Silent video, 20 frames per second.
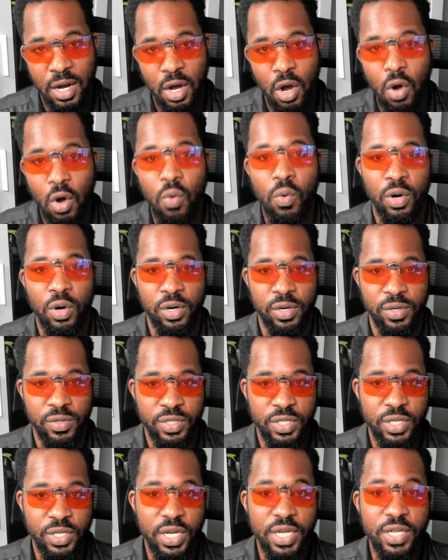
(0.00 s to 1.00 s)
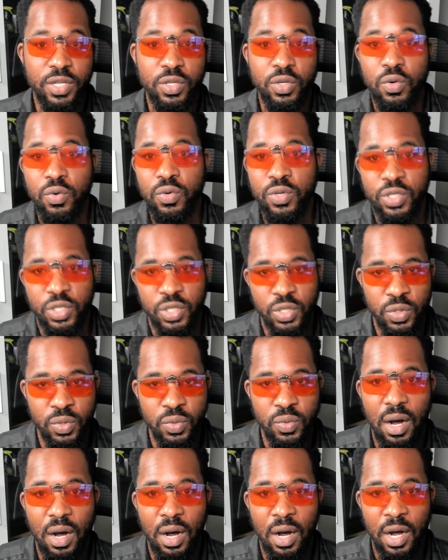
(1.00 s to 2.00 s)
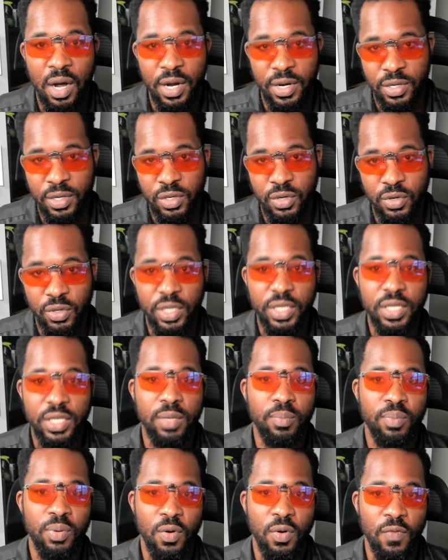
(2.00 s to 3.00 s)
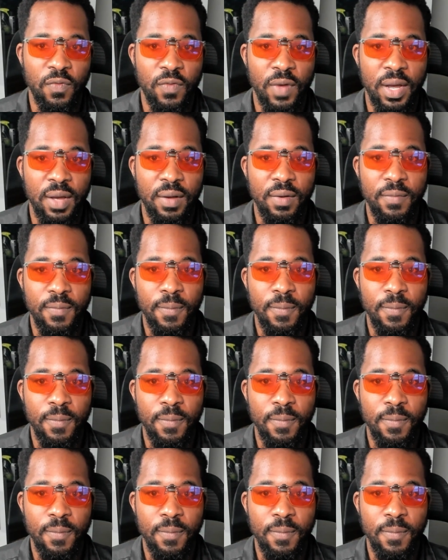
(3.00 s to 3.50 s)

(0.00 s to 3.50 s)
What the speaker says: coworkers to endorse you on your LinkedIn profile.